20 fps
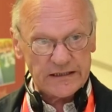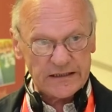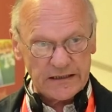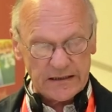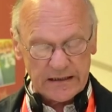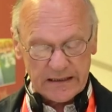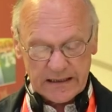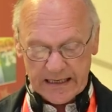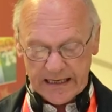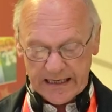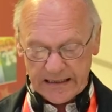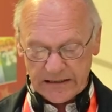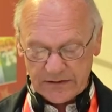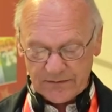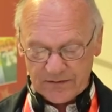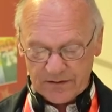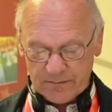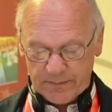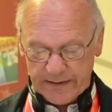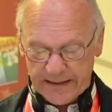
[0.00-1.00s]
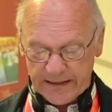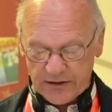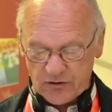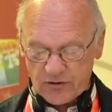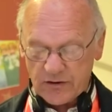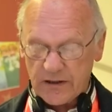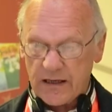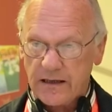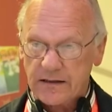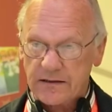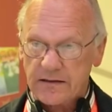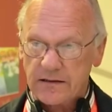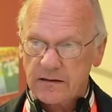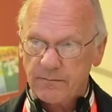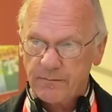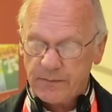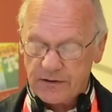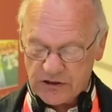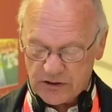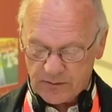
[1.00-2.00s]
as in the case of the patriarchs and
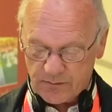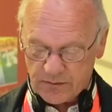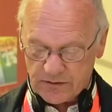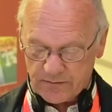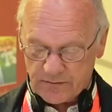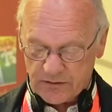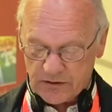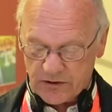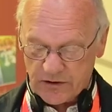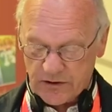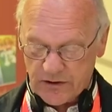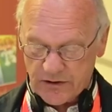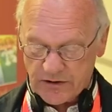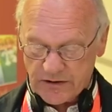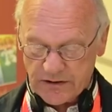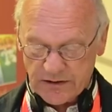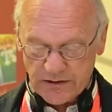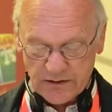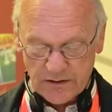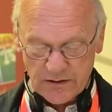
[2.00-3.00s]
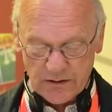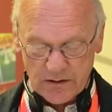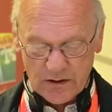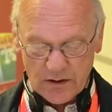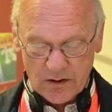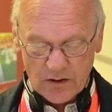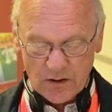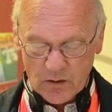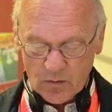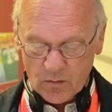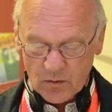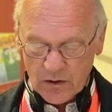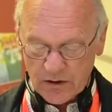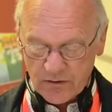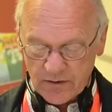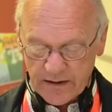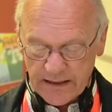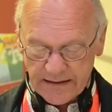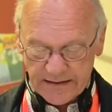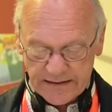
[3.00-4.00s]
the bishops of the churches, were
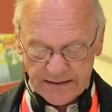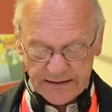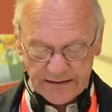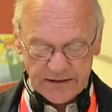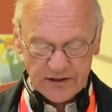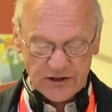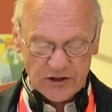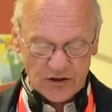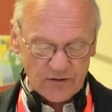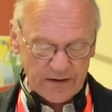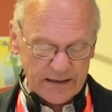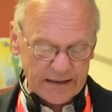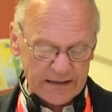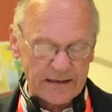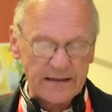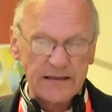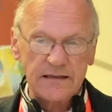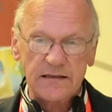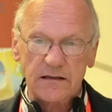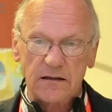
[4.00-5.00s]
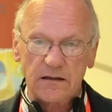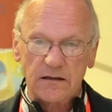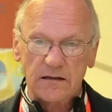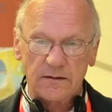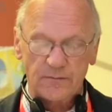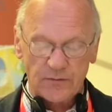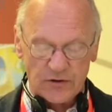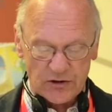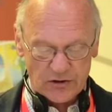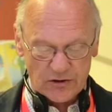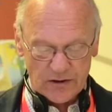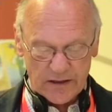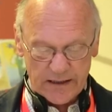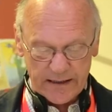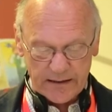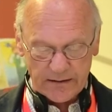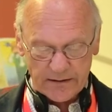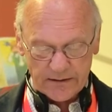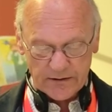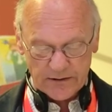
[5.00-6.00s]
granted strictly
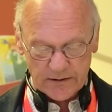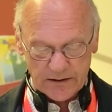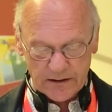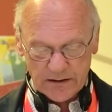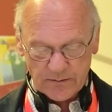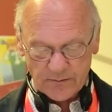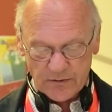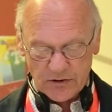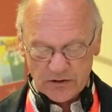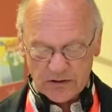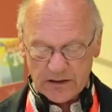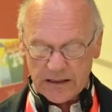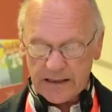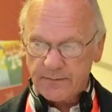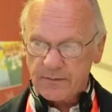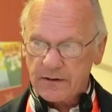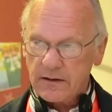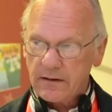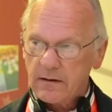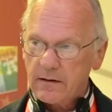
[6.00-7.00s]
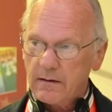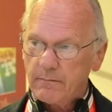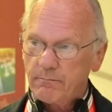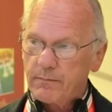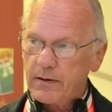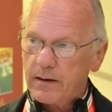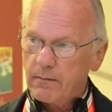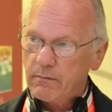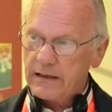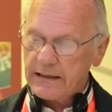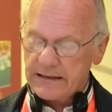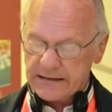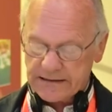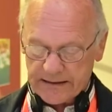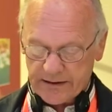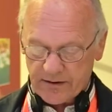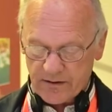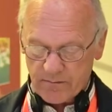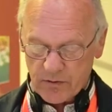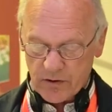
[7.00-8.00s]
circumscribed public
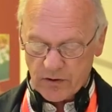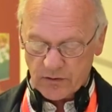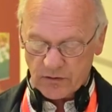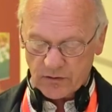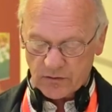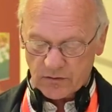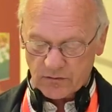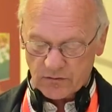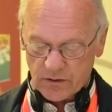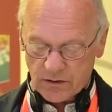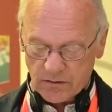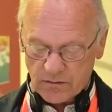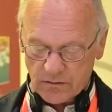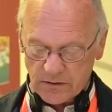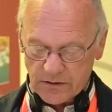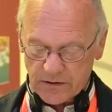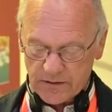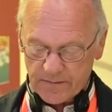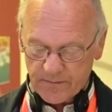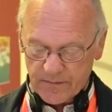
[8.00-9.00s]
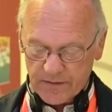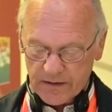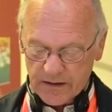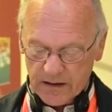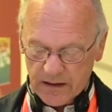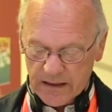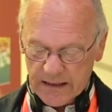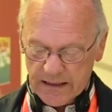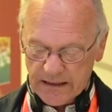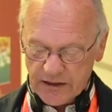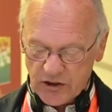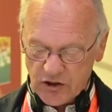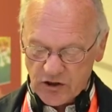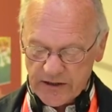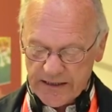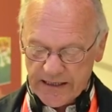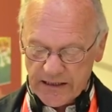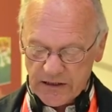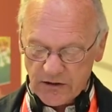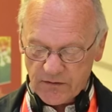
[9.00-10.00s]
ceremonial roles in
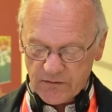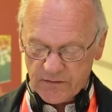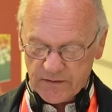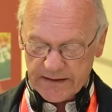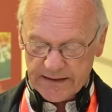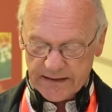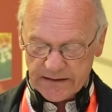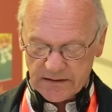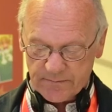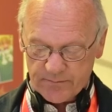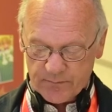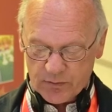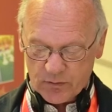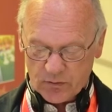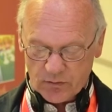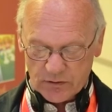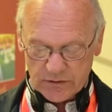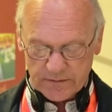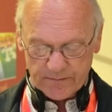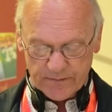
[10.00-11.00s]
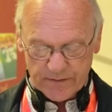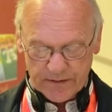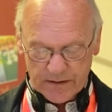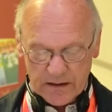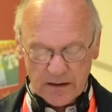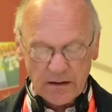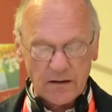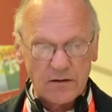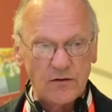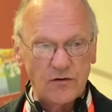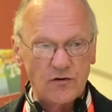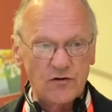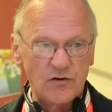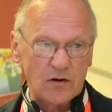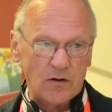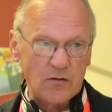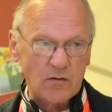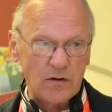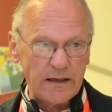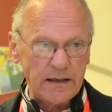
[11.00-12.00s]
exchange for their support in
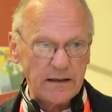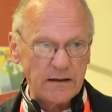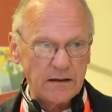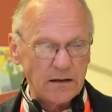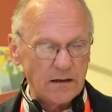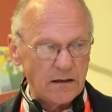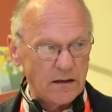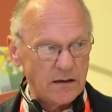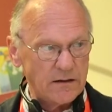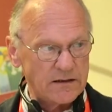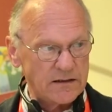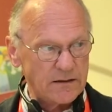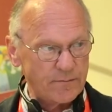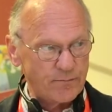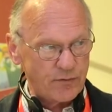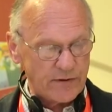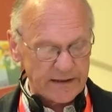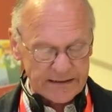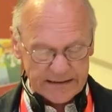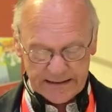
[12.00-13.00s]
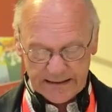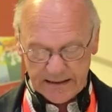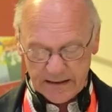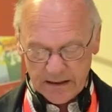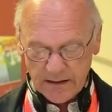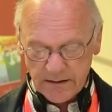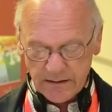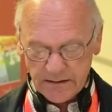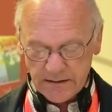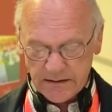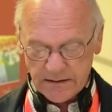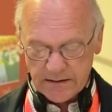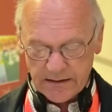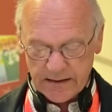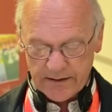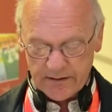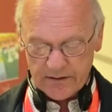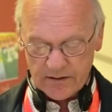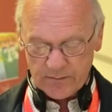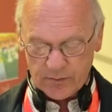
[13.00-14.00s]
controlling and suppressing
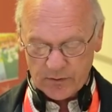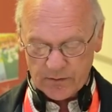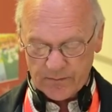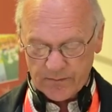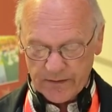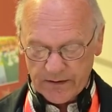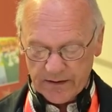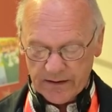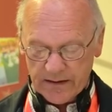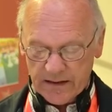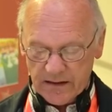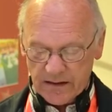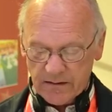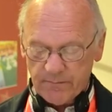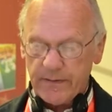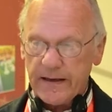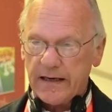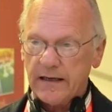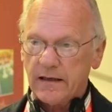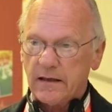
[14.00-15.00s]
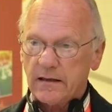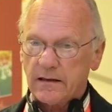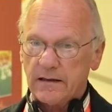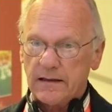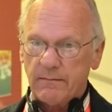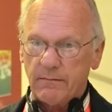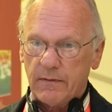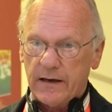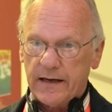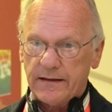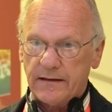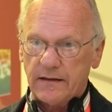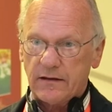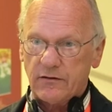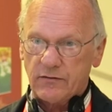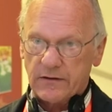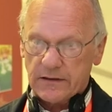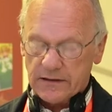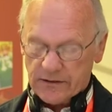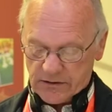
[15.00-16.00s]
undesirable, independently
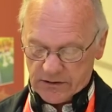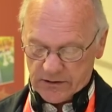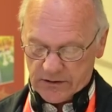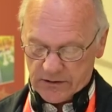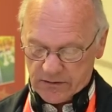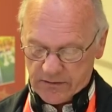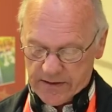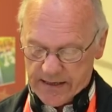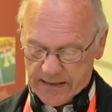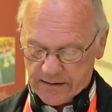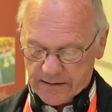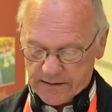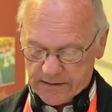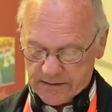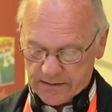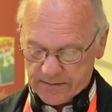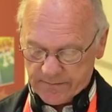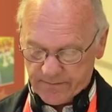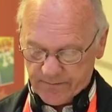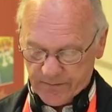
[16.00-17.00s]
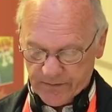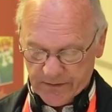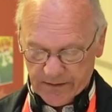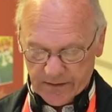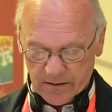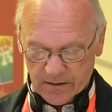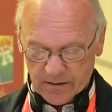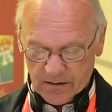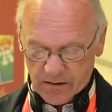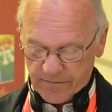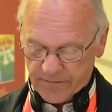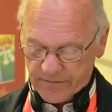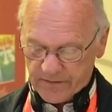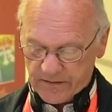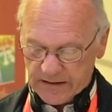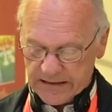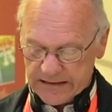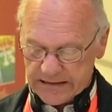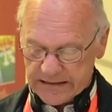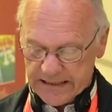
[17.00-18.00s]
minded religious trends.
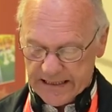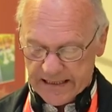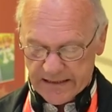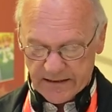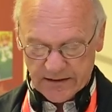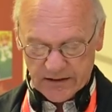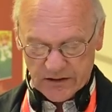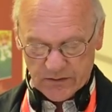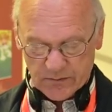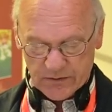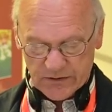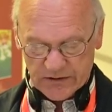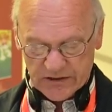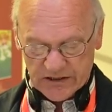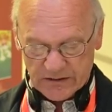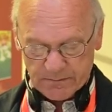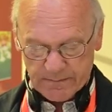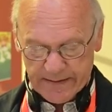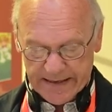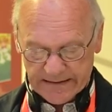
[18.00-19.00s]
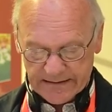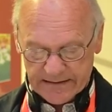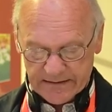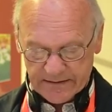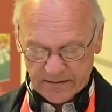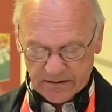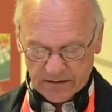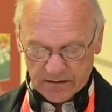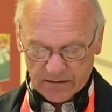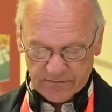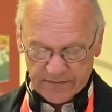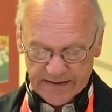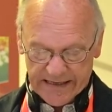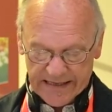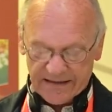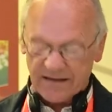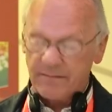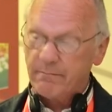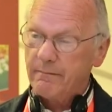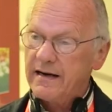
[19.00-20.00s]
Often these leaders were suspected of,
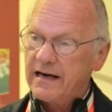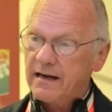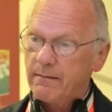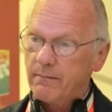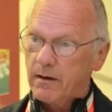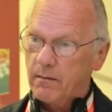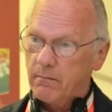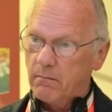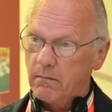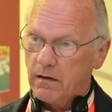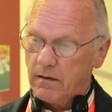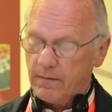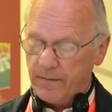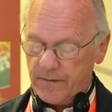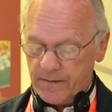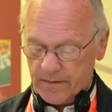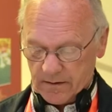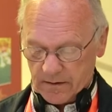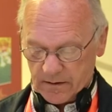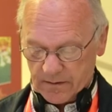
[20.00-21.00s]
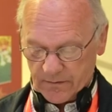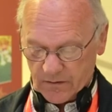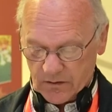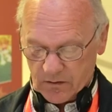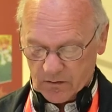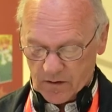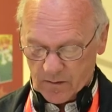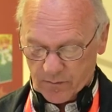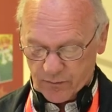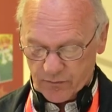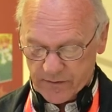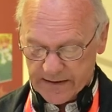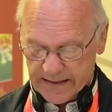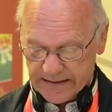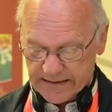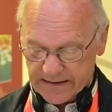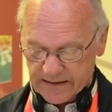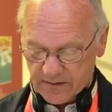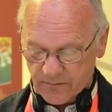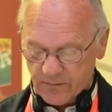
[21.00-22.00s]
at the minimum, of
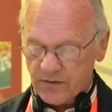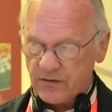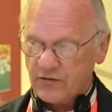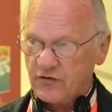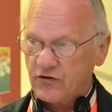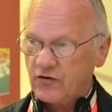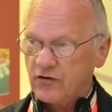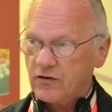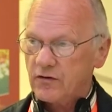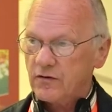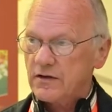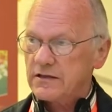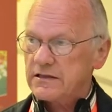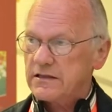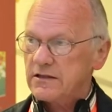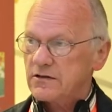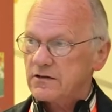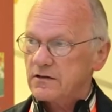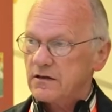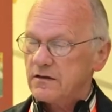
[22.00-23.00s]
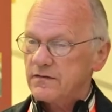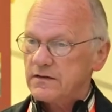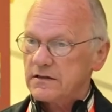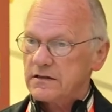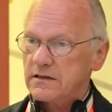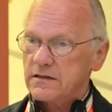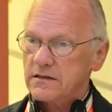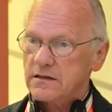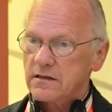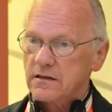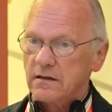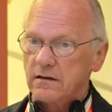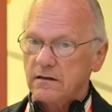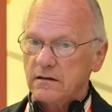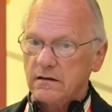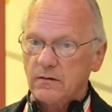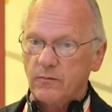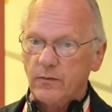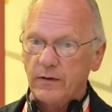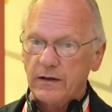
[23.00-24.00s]
cooperating with the security services.
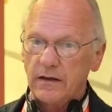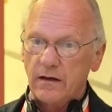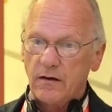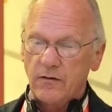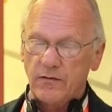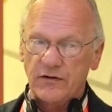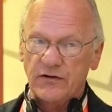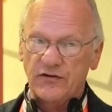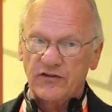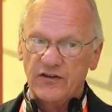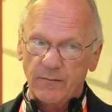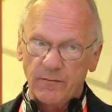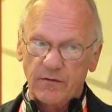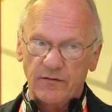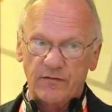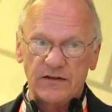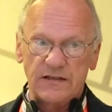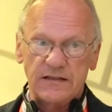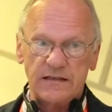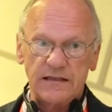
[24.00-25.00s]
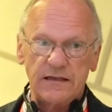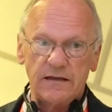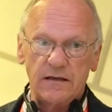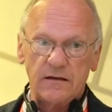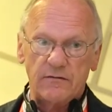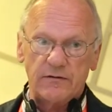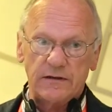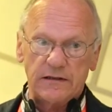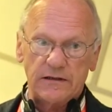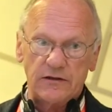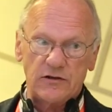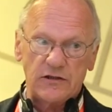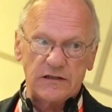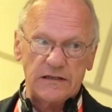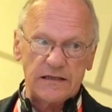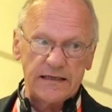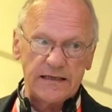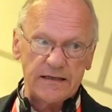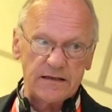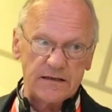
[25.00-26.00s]
We know that some of the senior
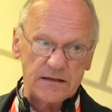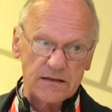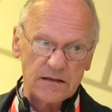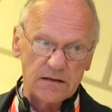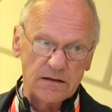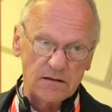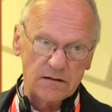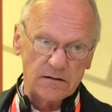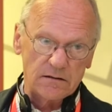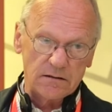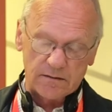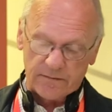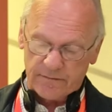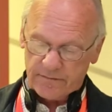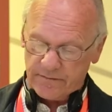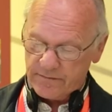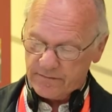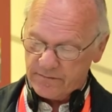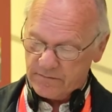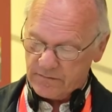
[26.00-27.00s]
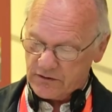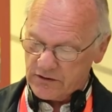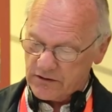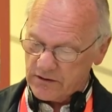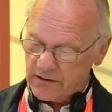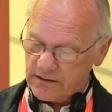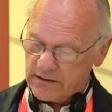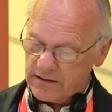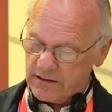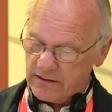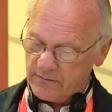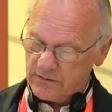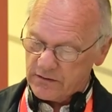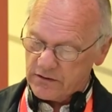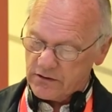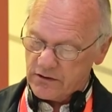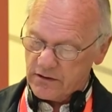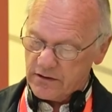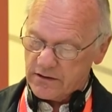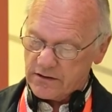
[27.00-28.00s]
religious leaders of, certainly of the
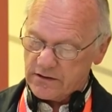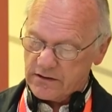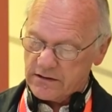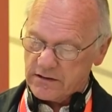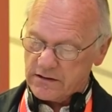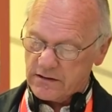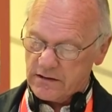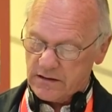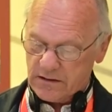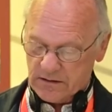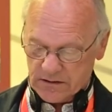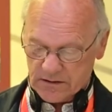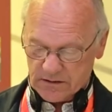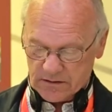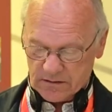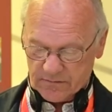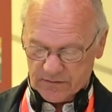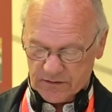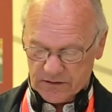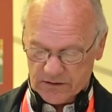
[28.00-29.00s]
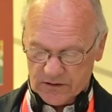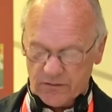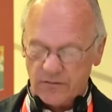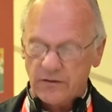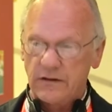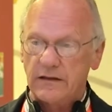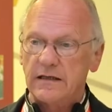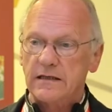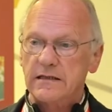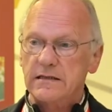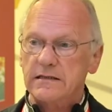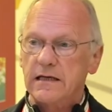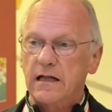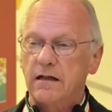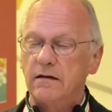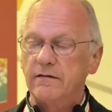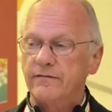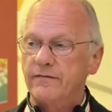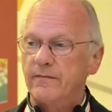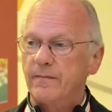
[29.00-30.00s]
churches in the Soviet Union
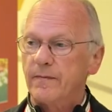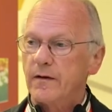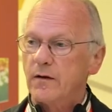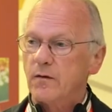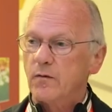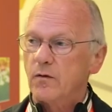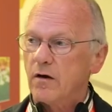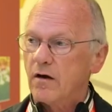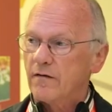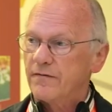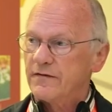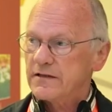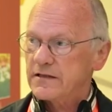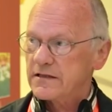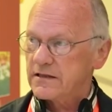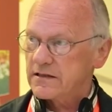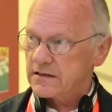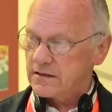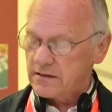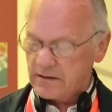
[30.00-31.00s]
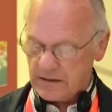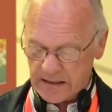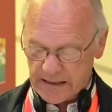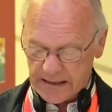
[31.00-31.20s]
itself, were officers in the